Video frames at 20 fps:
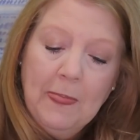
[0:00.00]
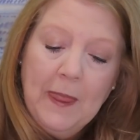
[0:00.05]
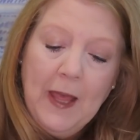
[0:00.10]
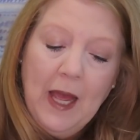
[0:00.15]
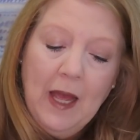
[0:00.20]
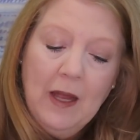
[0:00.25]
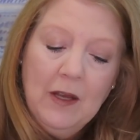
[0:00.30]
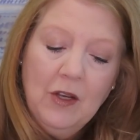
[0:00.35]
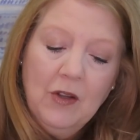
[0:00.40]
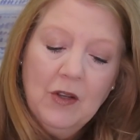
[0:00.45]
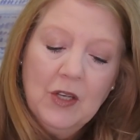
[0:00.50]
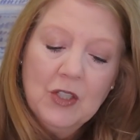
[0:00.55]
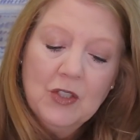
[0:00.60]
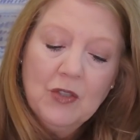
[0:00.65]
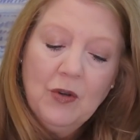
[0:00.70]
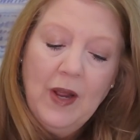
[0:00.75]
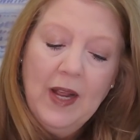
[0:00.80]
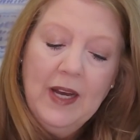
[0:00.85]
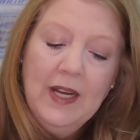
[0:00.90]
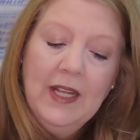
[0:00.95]
and you can
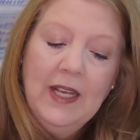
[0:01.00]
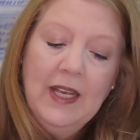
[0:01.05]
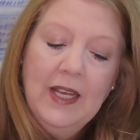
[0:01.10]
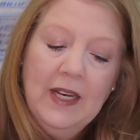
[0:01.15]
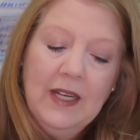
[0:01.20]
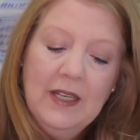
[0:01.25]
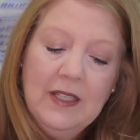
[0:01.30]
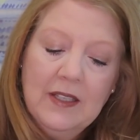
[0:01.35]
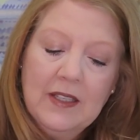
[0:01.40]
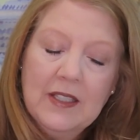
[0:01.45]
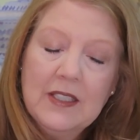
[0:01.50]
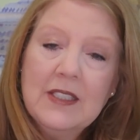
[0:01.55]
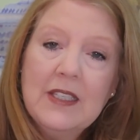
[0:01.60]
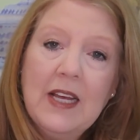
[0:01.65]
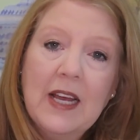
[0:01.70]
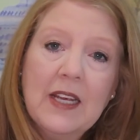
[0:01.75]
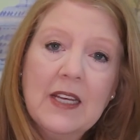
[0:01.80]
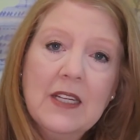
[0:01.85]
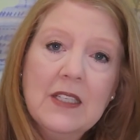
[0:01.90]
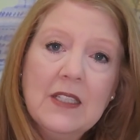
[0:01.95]
try to get into the
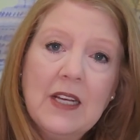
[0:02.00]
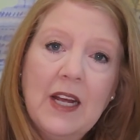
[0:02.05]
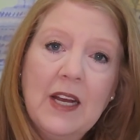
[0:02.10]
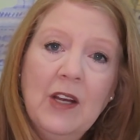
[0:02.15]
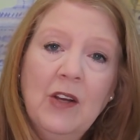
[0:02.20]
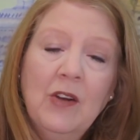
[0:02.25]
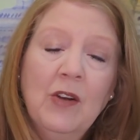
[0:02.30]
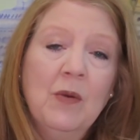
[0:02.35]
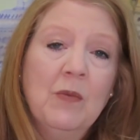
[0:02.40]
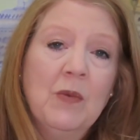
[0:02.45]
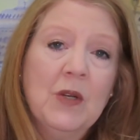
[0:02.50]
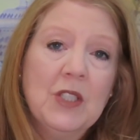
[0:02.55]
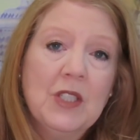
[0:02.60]
second dining room,